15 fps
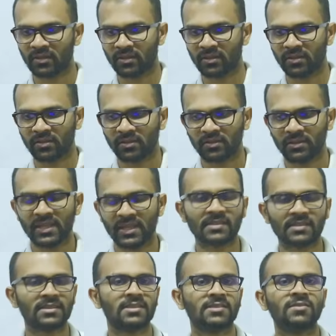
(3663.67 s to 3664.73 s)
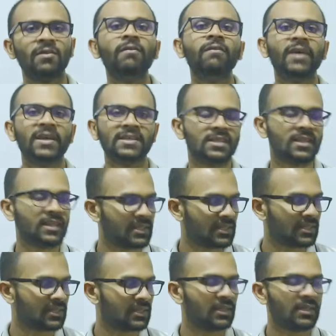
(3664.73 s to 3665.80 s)
There's this facility.
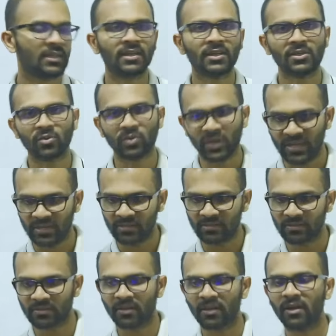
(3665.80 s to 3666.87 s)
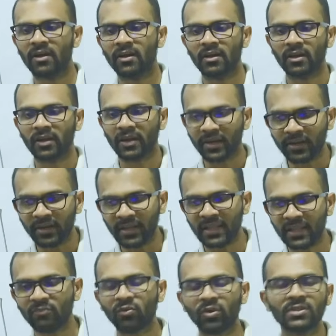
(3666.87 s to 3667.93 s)
You can
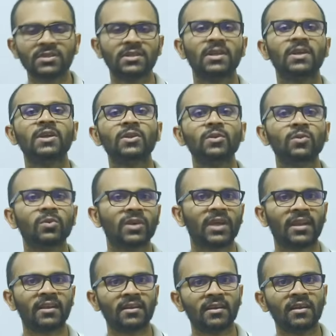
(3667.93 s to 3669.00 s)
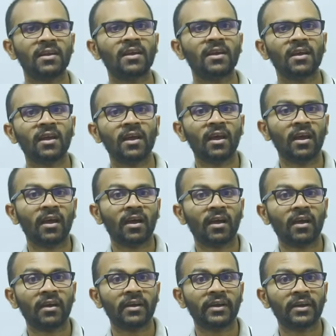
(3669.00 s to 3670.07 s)
rewatch, you can
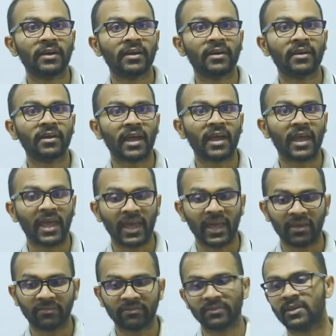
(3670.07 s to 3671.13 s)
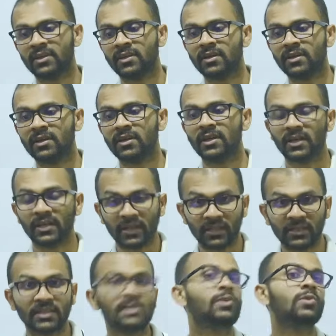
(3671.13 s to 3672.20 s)
have another
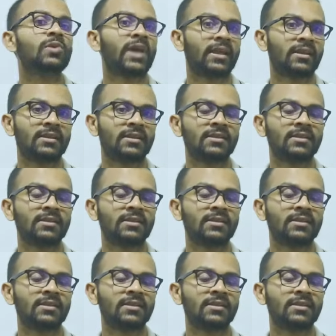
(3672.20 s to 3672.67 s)
look at it,